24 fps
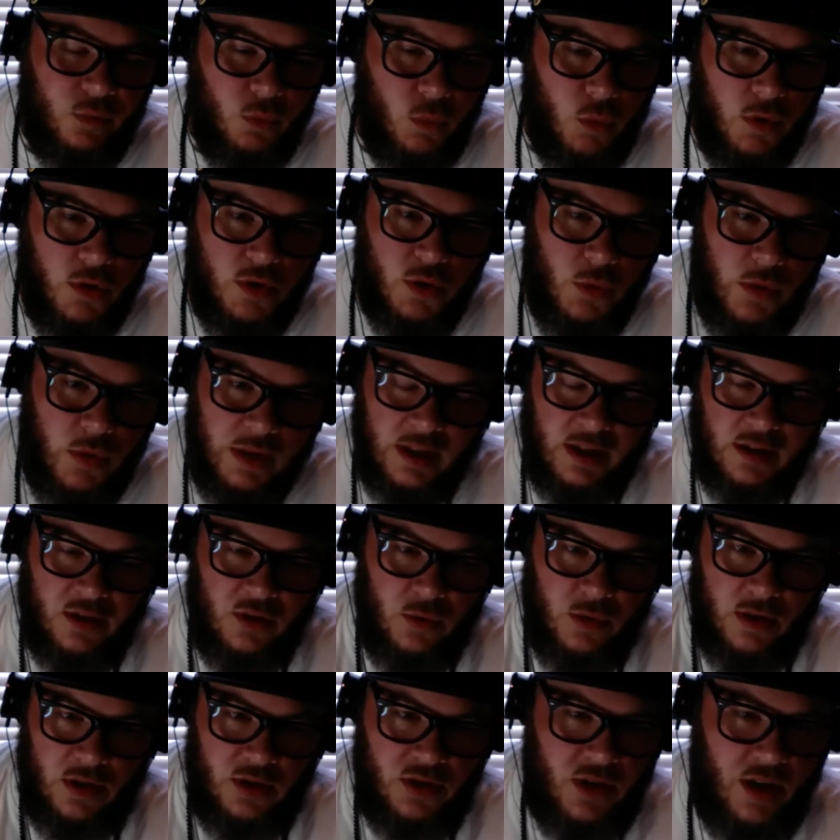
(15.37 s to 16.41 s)
We're doing it
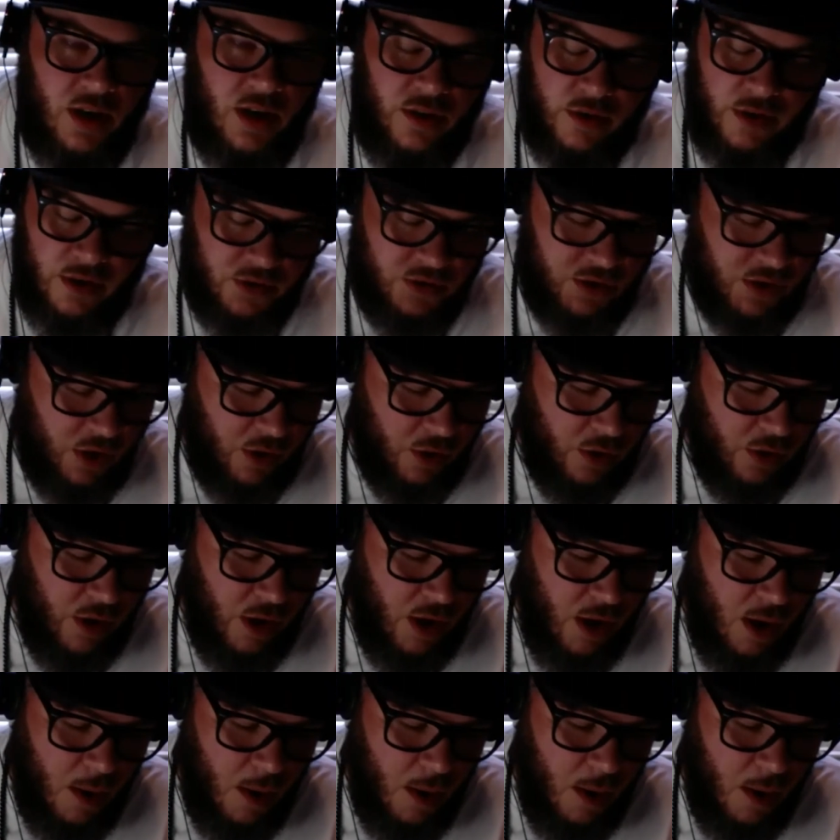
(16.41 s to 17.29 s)
to each other, and so